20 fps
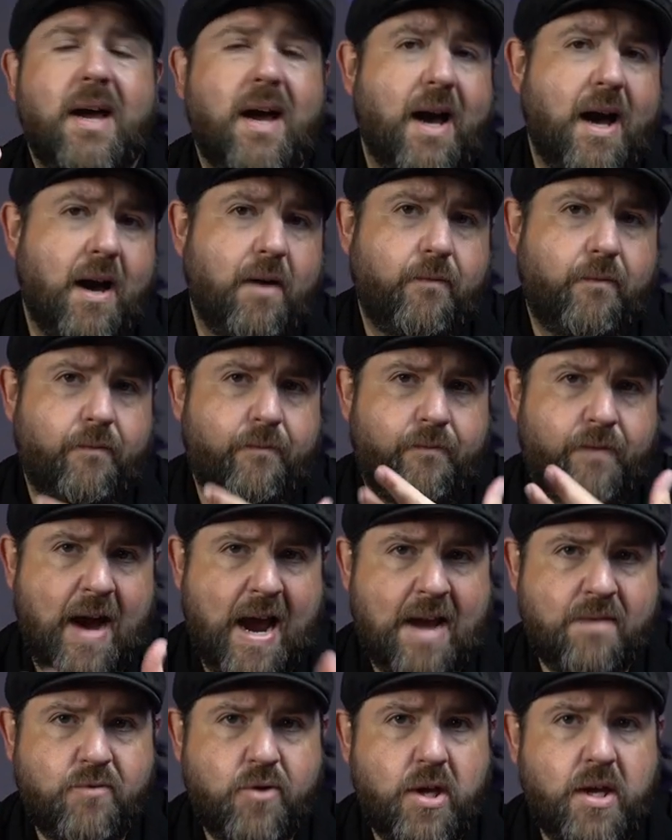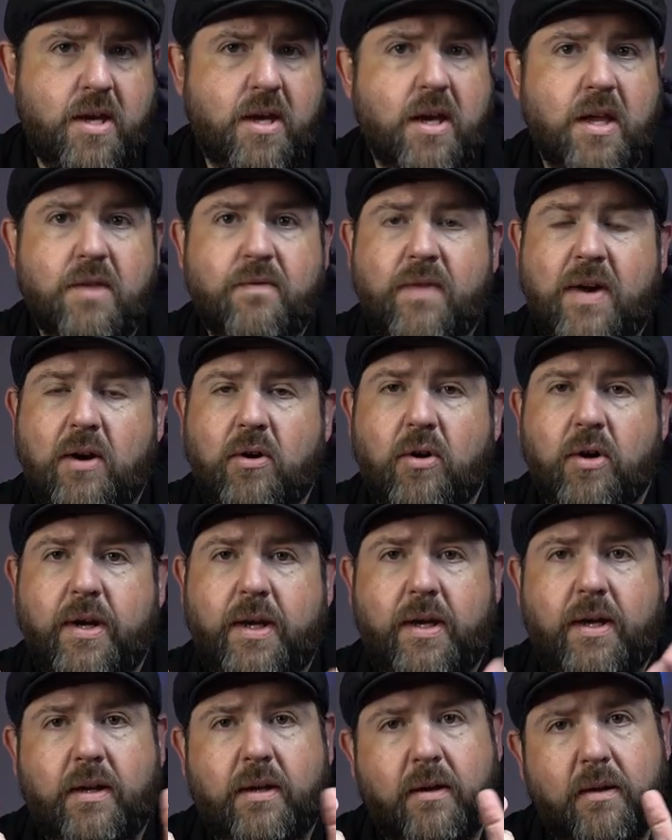uh, 5G is
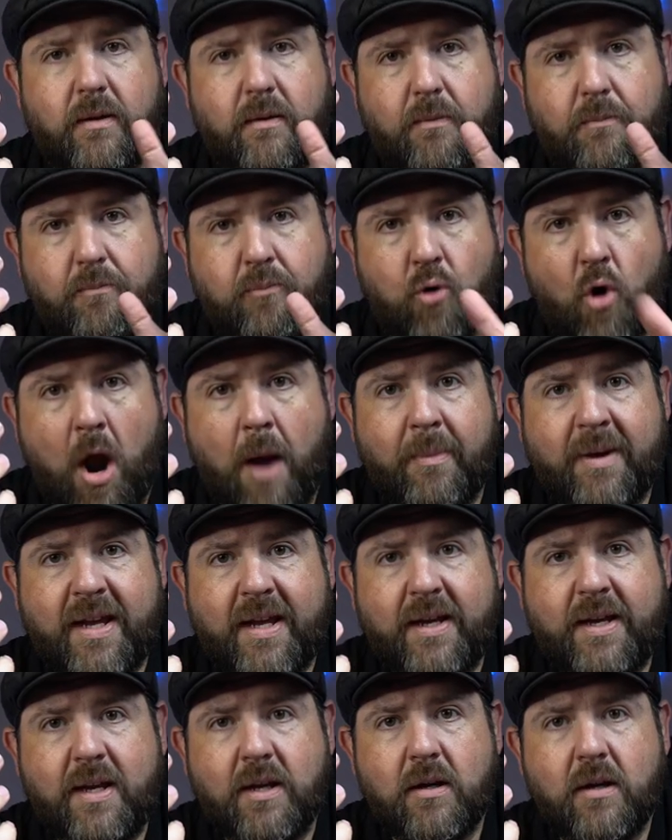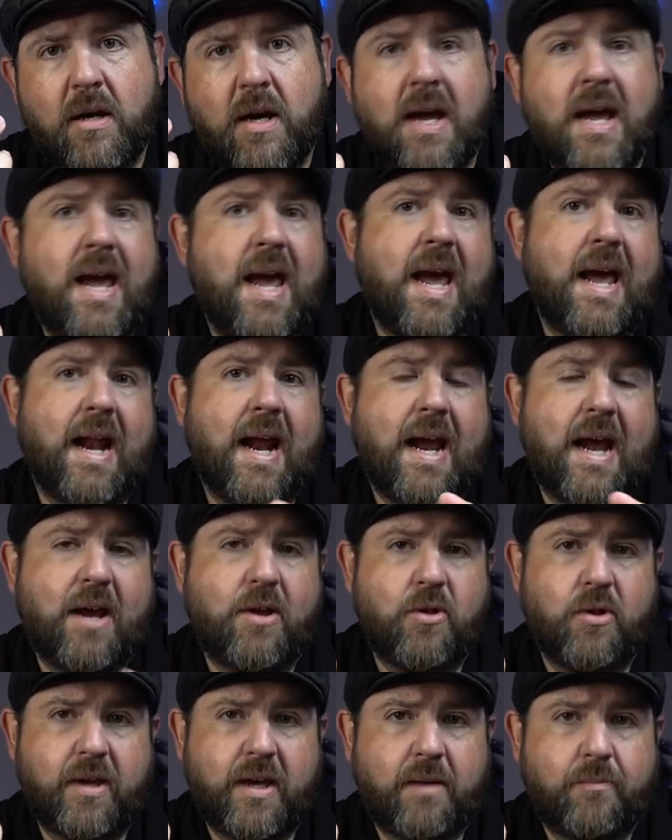very prominent here, and I
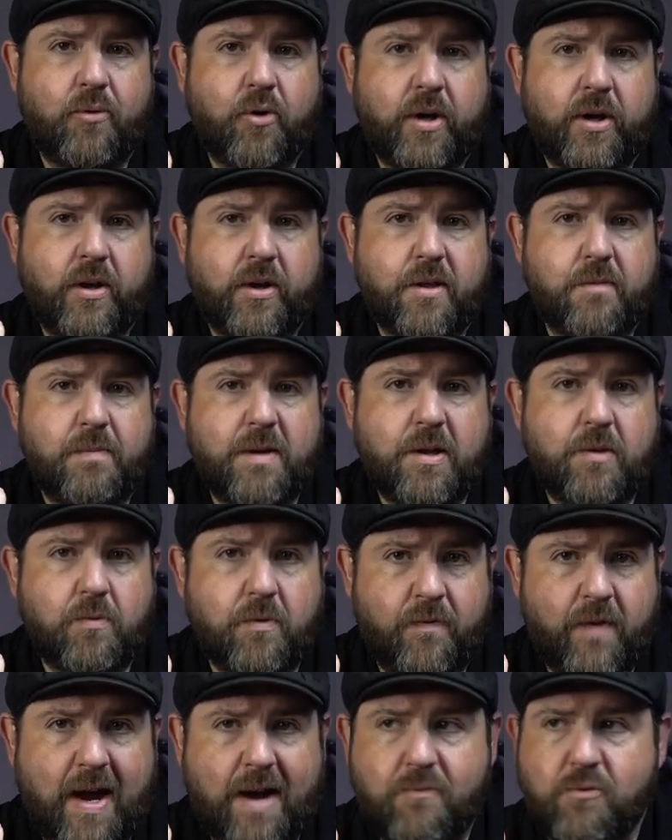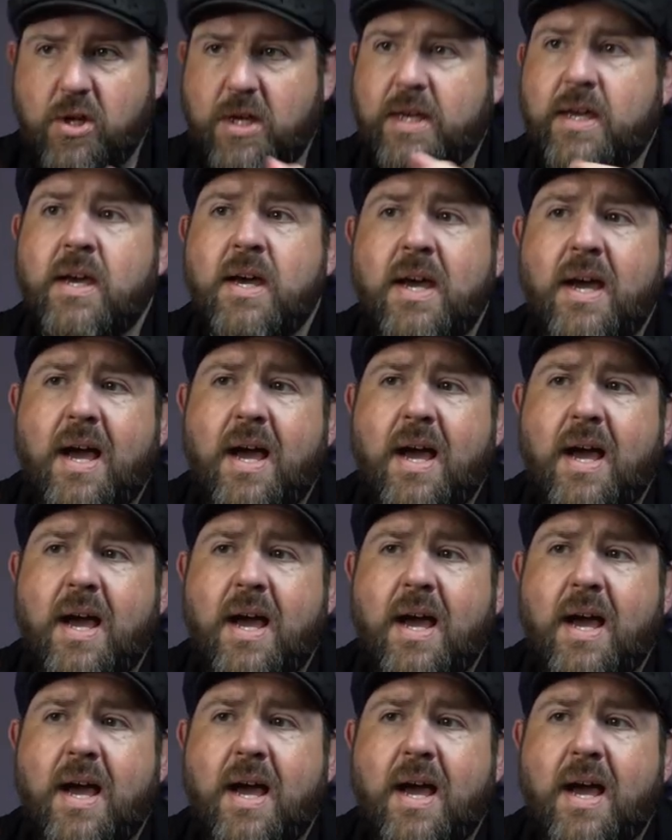actually get pretty good speeds with 5G.